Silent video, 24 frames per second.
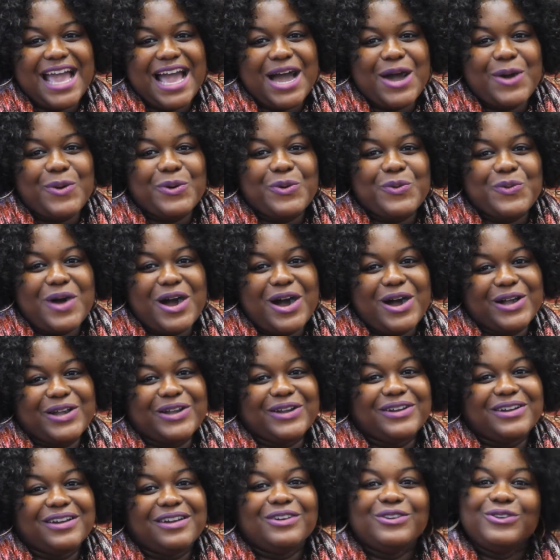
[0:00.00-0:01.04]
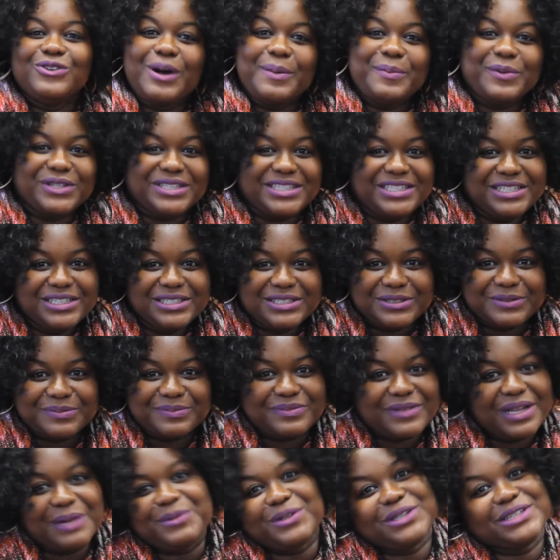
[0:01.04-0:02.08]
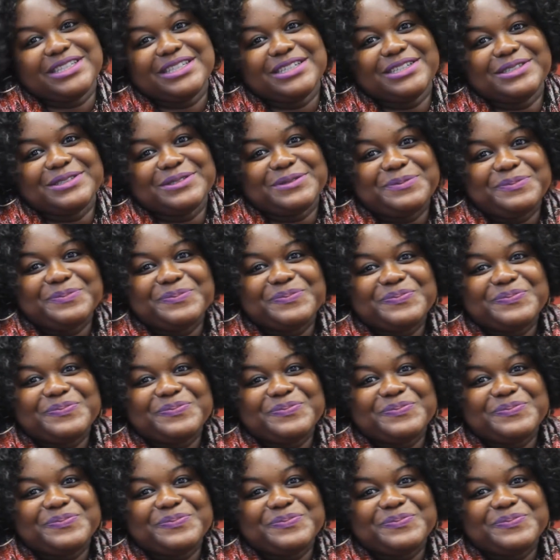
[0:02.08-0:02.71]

Howard Walker. Oh, I'm gonna kill him. I'm gonna kill him.